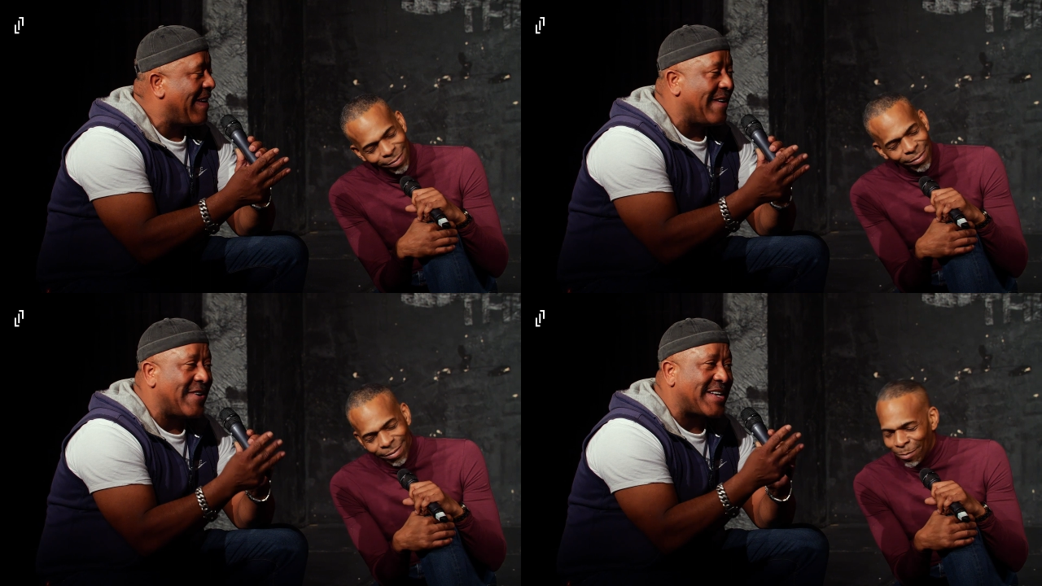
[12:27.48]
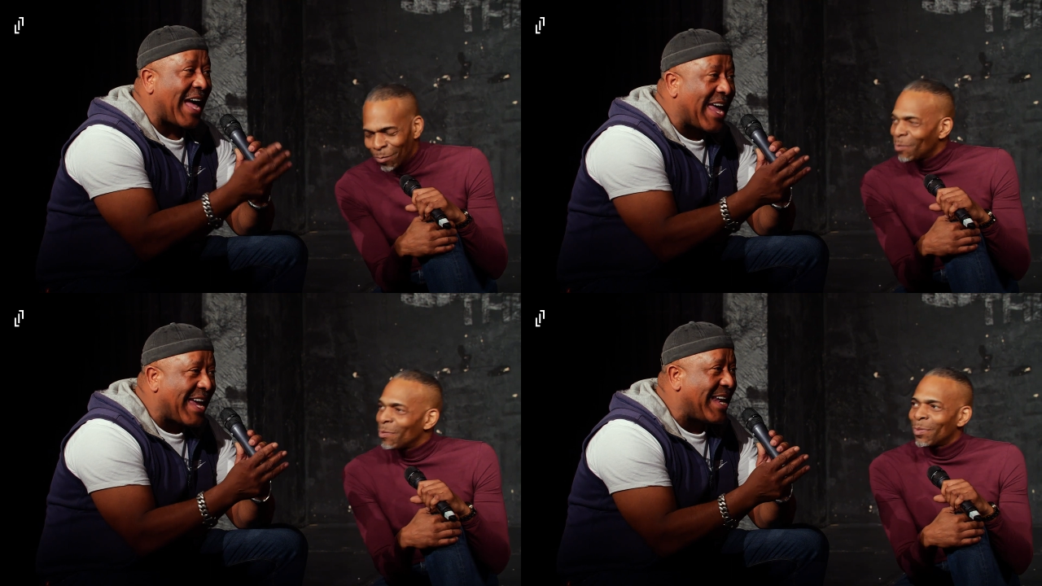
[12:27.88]
Speaker 1: You're
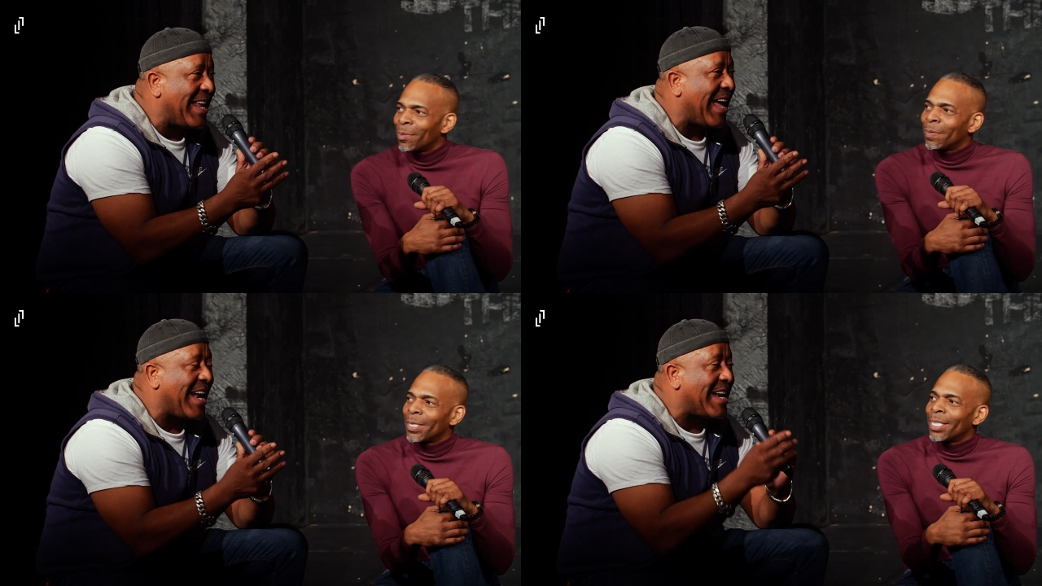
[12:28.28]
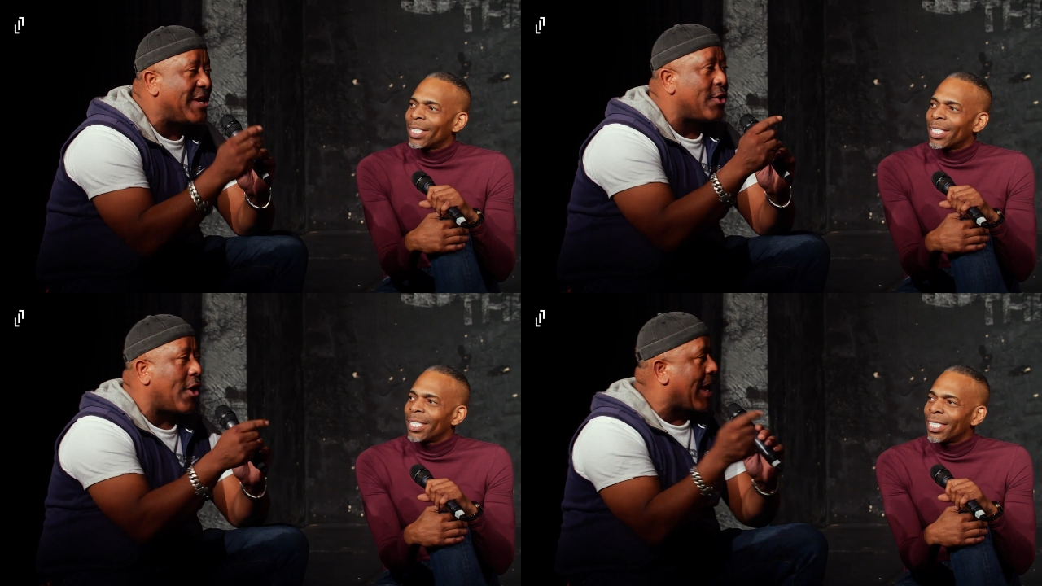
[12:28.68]
dying, and then
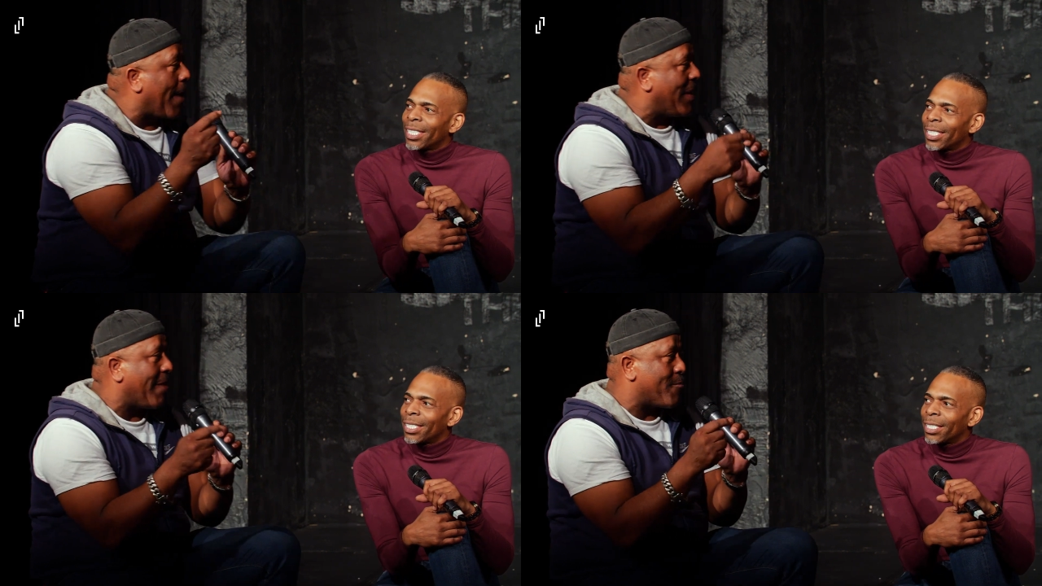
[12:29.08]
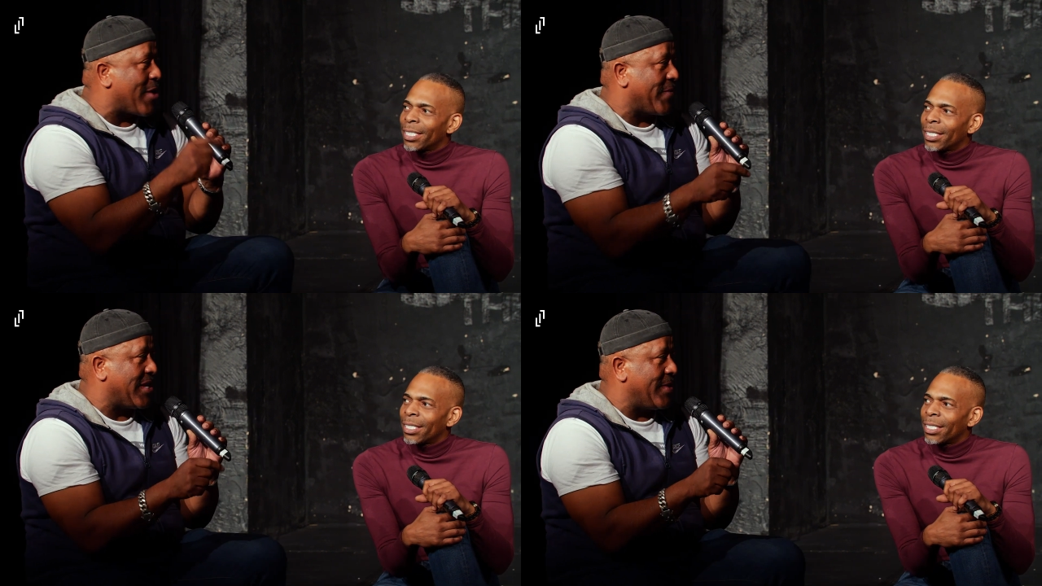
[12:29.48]
you got to get up and have
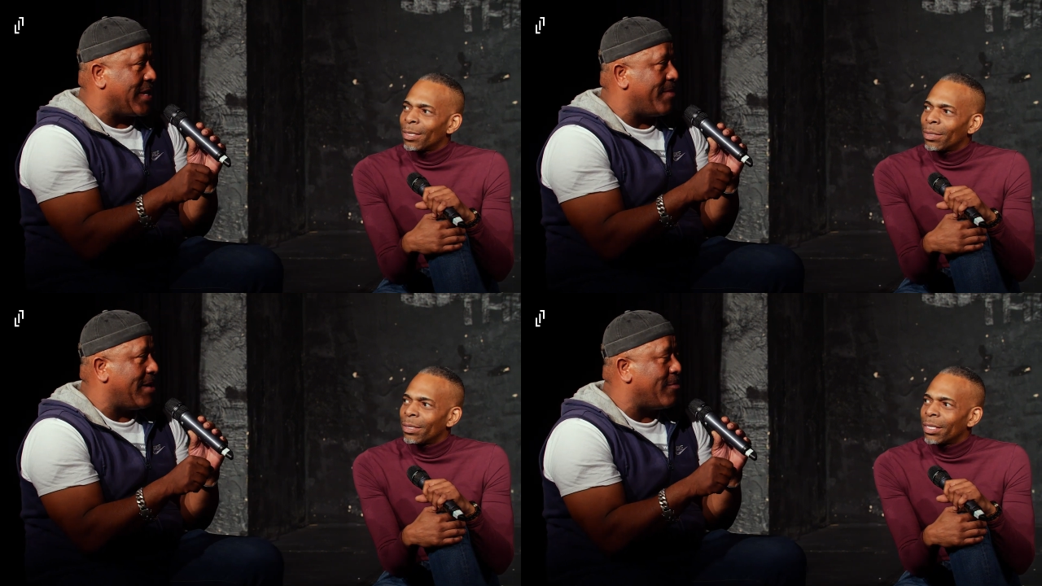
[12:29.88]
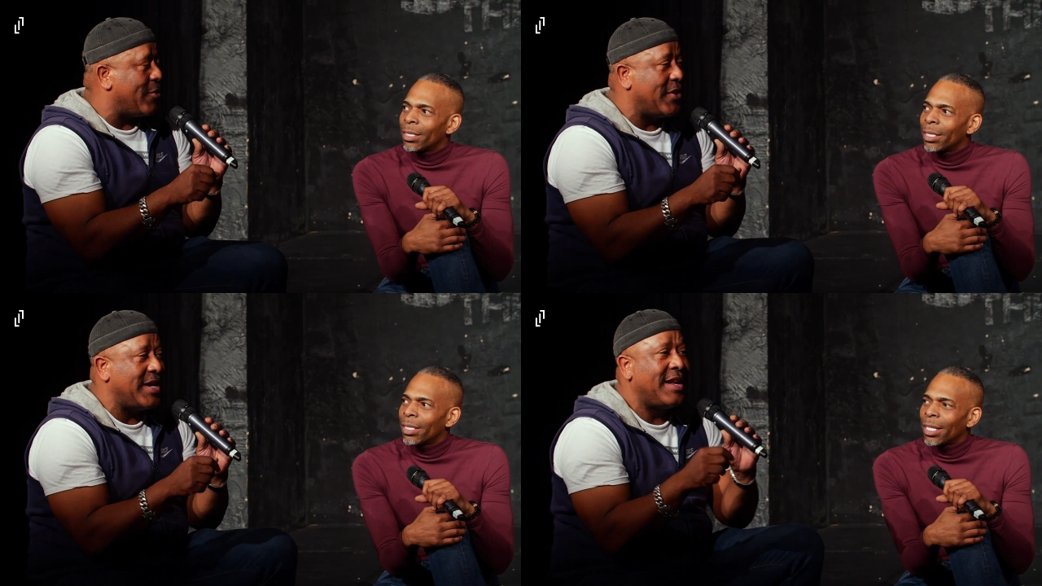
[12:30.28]
breakfast with them in the
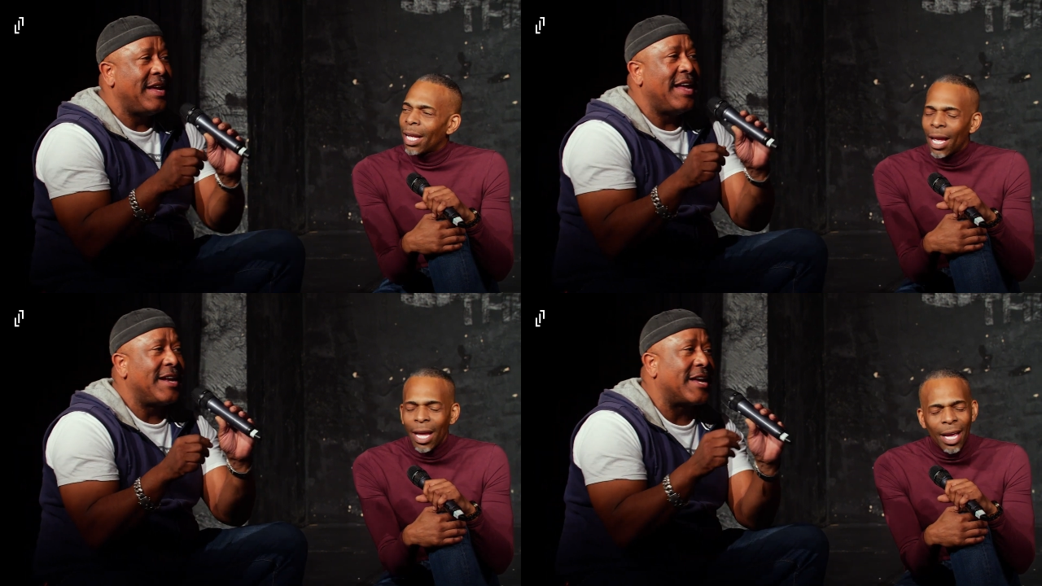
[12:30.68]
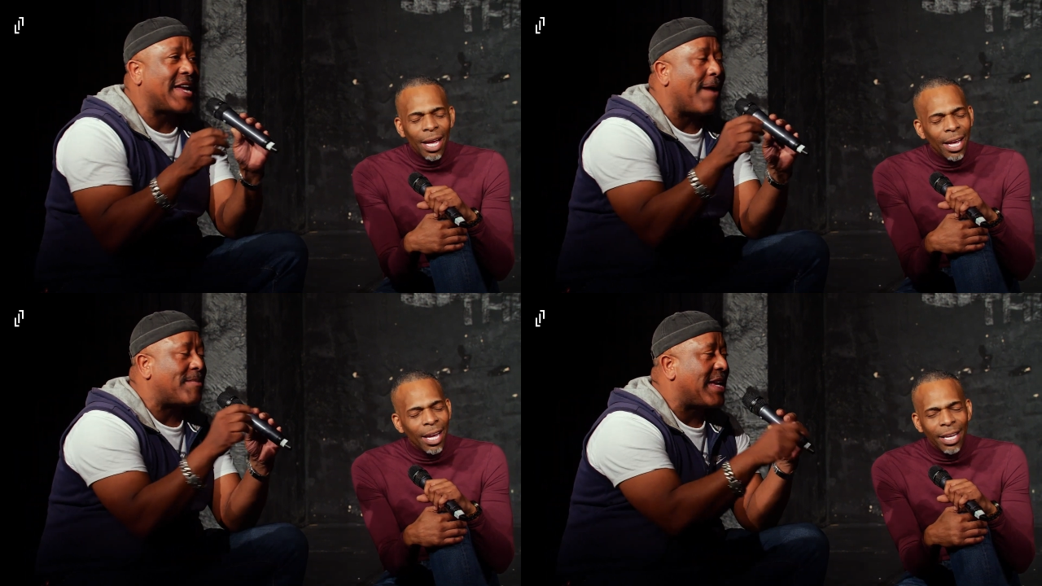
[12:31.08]
morning. The
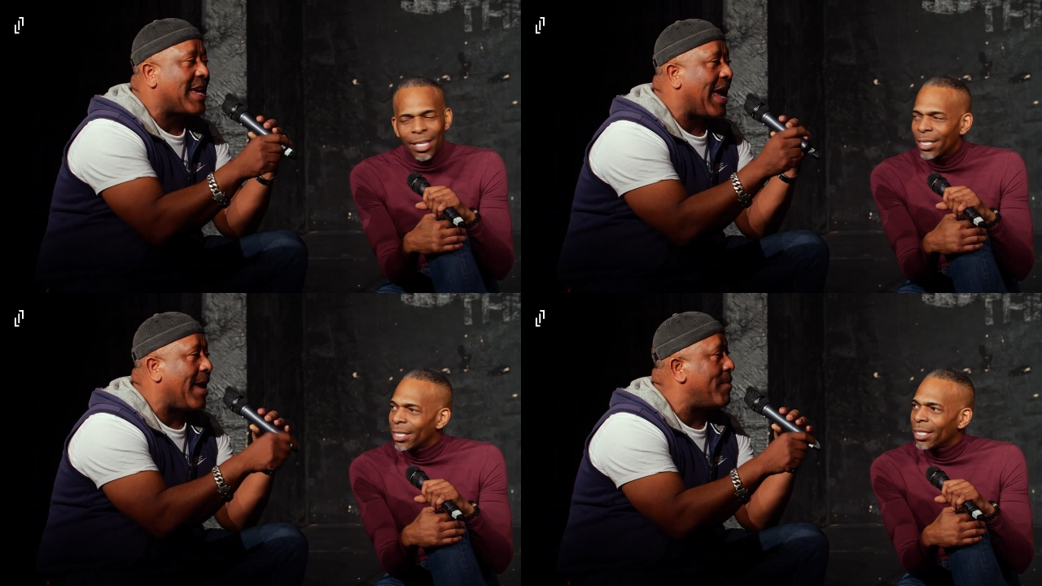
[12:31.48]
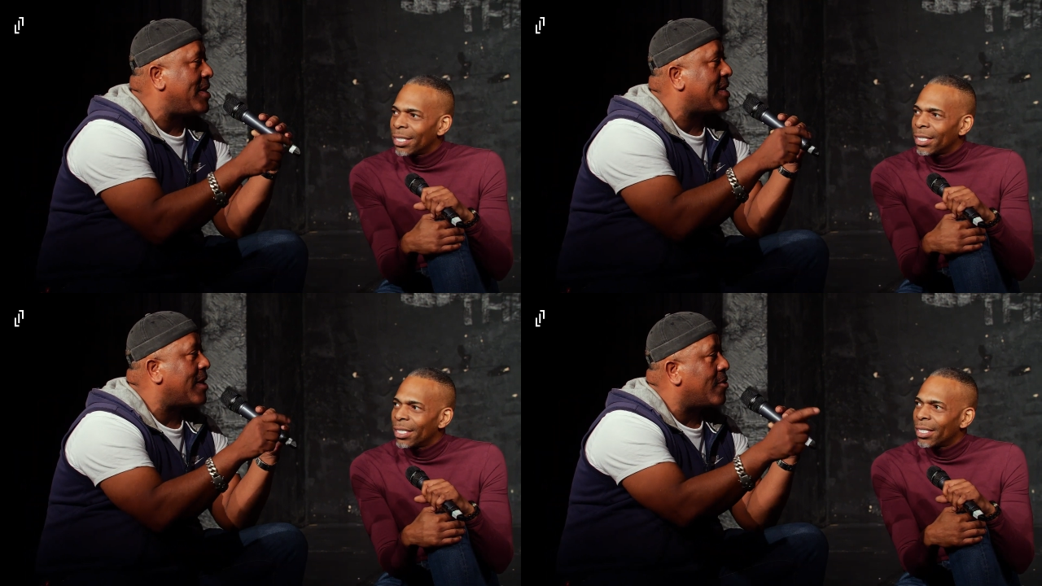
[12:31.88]
captain came and he
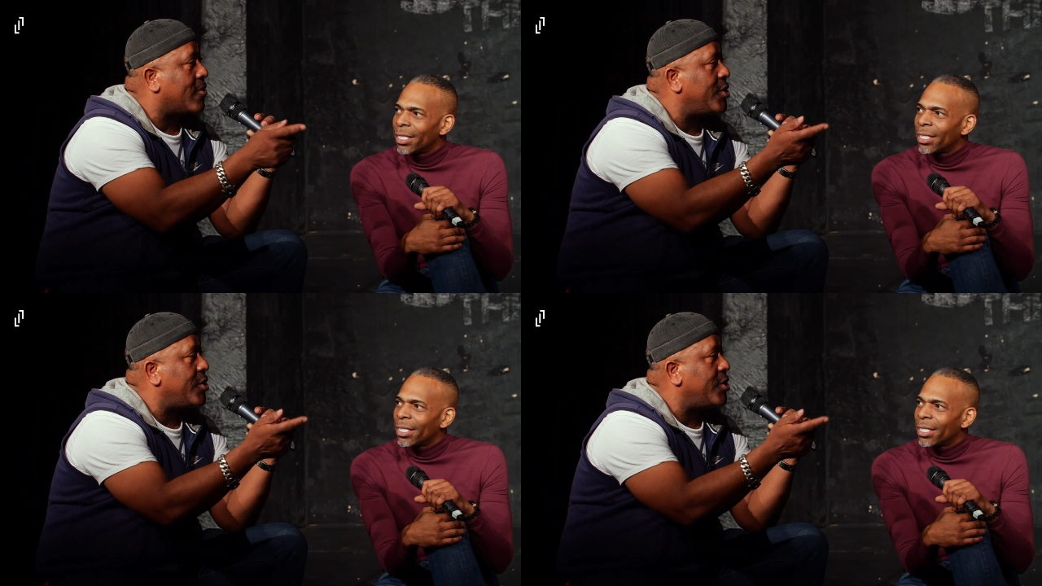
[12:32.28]
said, "Look,